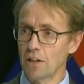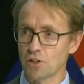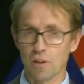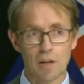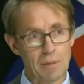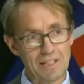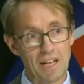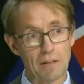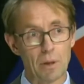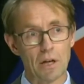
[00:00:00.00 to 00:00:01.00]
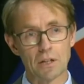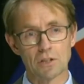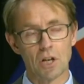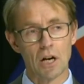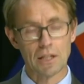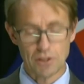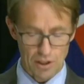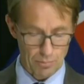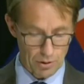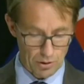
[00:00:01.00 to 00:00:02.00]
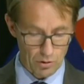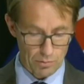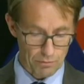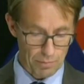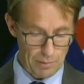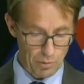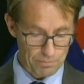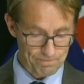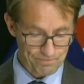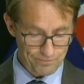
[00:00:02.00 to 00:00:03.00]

So they are being done by an entirely separate group of people.